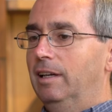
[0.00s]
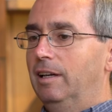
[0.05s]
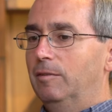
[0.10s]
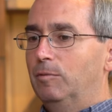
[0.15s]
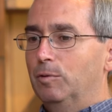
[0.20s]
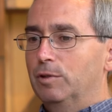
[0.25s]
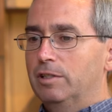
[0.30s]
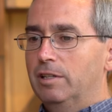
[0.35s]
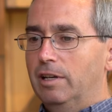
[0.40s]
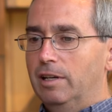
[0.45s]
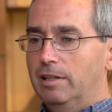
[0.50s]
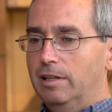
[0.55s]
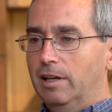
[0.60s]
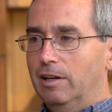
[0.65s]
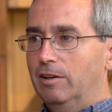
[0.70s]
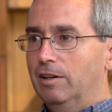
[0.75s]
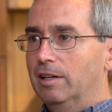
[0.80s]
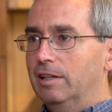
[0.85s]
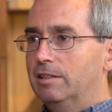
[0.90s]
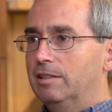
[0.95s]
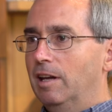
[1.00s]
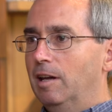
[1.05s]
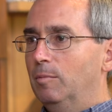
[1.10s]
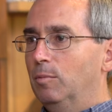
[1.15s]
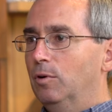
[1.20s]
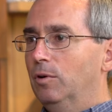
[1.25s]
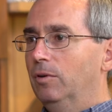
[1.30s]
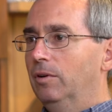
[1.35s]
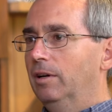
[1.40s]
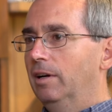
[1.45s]
If we're sitting down at a
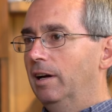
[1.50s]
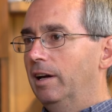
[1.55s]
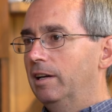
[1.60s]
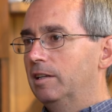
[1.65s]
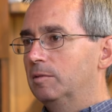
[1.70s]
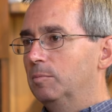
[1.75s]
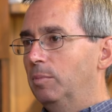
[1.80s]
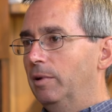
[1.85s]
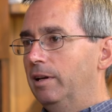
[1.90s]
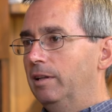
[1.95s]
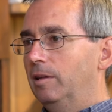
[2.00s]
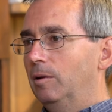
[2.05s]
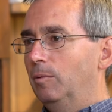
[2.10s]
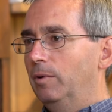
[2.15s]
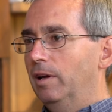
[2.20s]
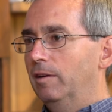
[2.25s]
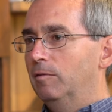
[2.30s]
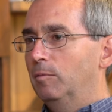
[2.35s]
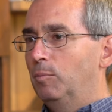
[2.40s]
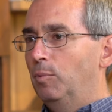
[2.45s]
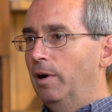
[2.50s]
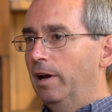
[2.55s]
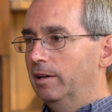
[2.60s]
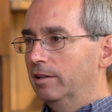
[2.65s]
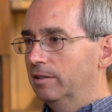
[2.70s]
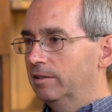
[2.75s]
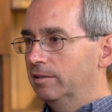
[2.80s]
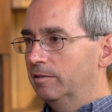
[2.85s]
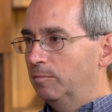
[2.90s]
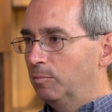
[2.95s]
table, I explain that we have a
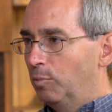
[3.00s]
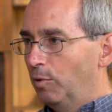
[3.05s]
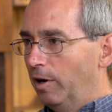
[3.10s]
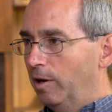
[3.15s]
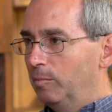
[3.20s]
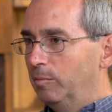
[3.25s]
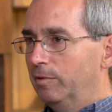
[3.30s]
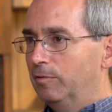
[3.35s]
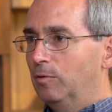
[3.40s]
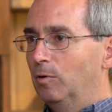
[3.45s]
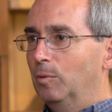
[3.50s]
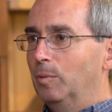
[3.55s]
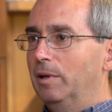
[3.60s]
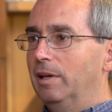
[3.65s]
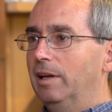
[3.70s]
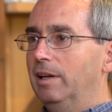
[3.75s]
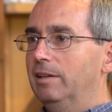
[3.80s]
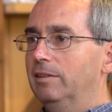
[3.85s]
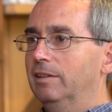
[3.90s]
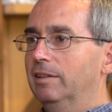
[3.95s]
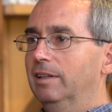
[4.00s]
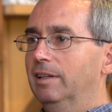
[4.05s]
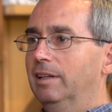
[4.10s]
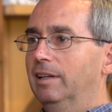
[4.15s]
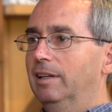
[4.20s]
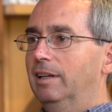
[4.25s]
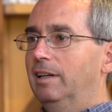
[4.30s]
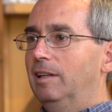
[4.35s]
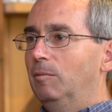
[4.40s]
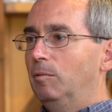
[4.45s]
practice of praying before we eat,
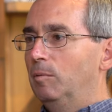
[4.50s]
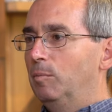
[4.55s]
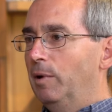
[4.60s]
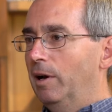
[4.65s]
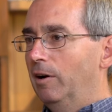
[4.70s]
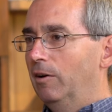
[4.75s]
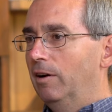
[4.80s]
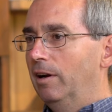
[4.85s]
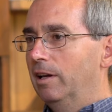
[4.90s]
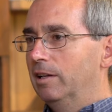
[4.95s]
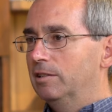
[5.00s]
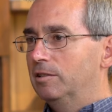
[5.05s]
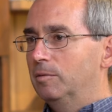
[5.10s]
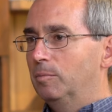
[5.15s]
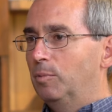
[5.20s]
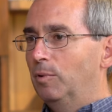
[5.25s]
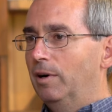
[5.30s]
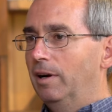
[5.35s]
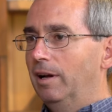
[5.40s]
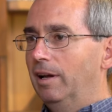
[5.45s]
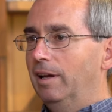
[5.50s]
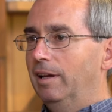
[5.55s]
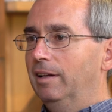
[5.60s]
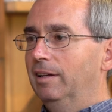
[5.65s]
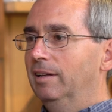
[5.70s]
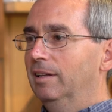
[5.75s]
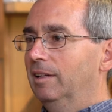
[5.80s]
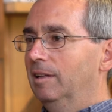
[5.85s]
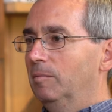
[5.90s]
we bow our heads to pray.